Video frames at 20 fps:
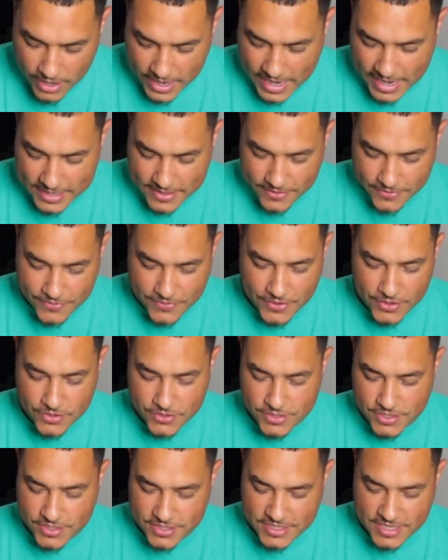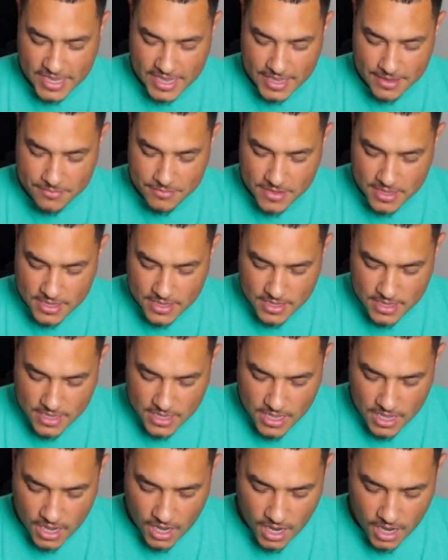It kind of feels the same
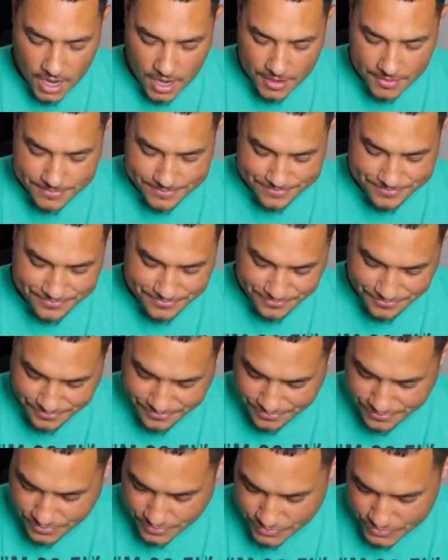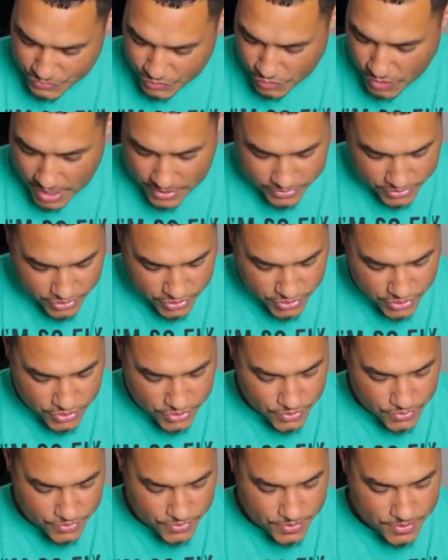throughout the
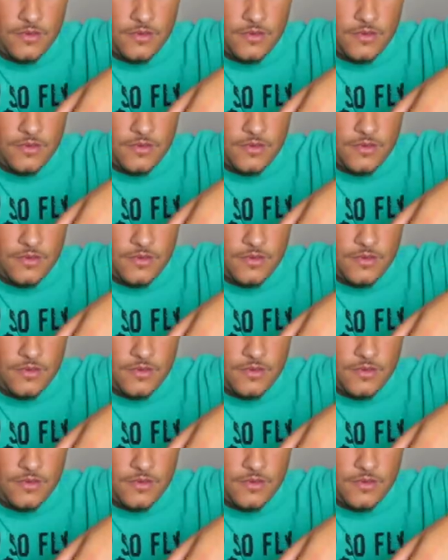shoe.